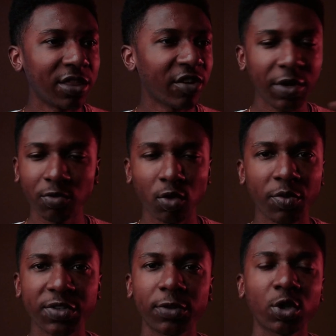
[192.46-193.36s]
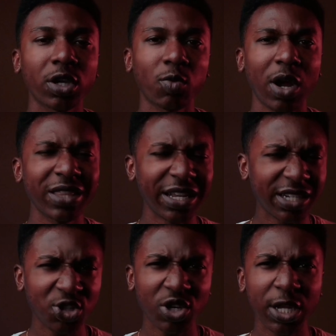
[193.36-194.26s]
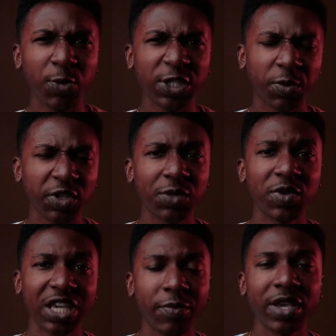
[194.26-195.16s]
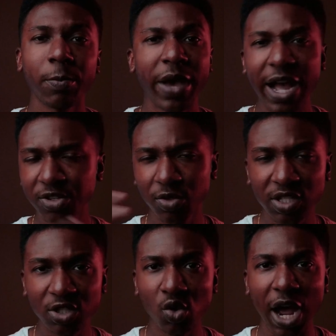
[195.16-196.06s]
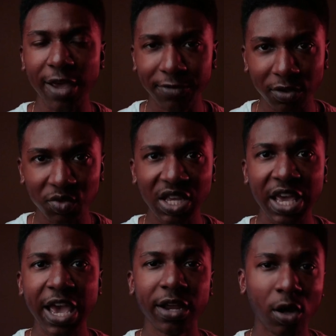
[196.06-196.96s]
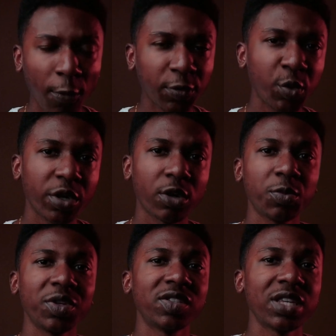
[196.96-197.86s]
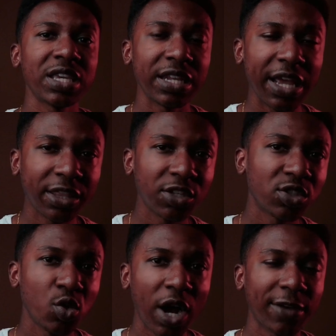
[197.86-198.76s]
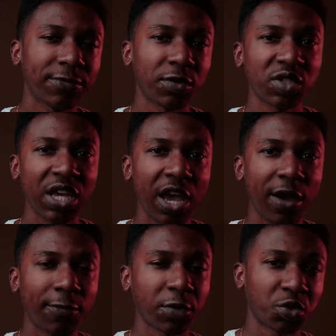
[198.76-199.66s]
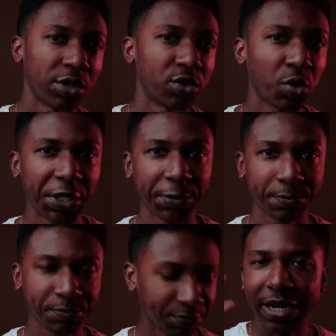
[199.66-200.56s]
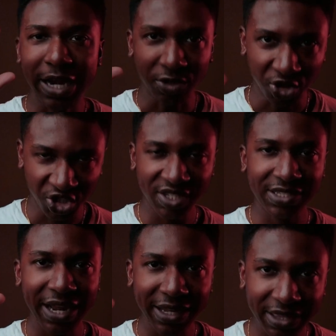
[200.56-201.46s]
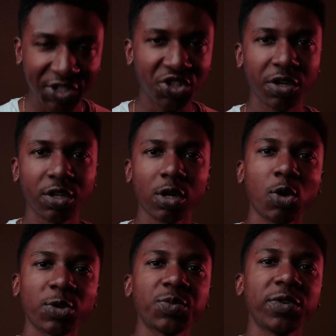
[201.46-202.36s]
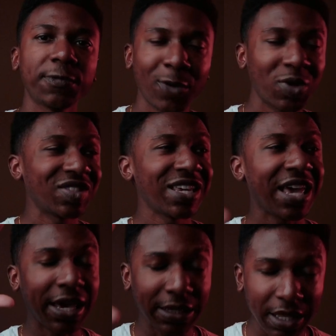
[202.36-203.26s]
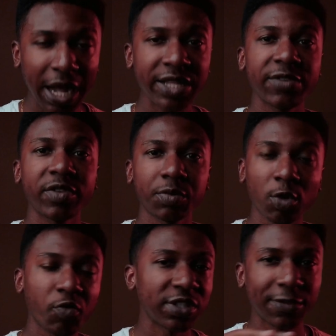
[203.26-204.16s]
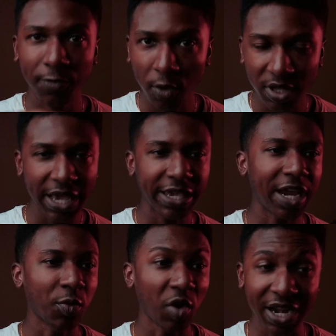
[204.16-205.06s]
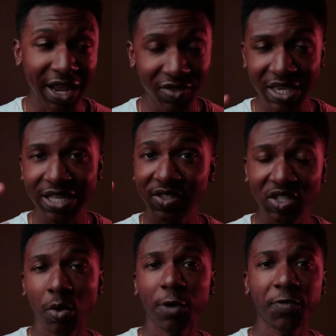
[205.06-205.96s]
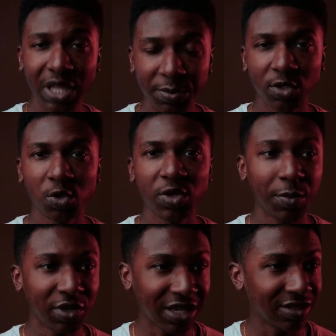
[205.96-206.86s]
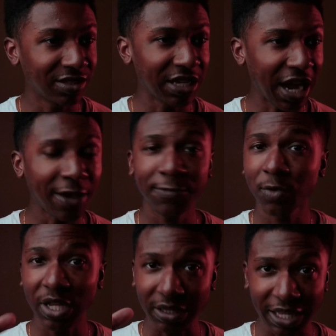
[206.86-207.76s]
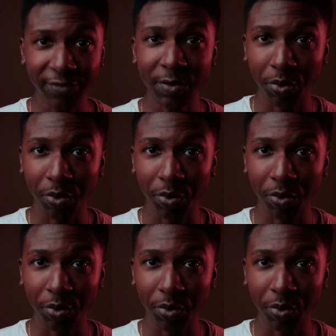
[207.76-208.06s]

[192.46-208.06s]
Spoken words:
There have been rumors floating around that Touch ID was supposed to be coming back to these new iPhones, and hopefully we're going to be seeing it in these new iPhones for 2020. Now, just like this year, they're going to be focusing a lot of improvements for that camera, and I think it's smart for them to do that because the iPhone 11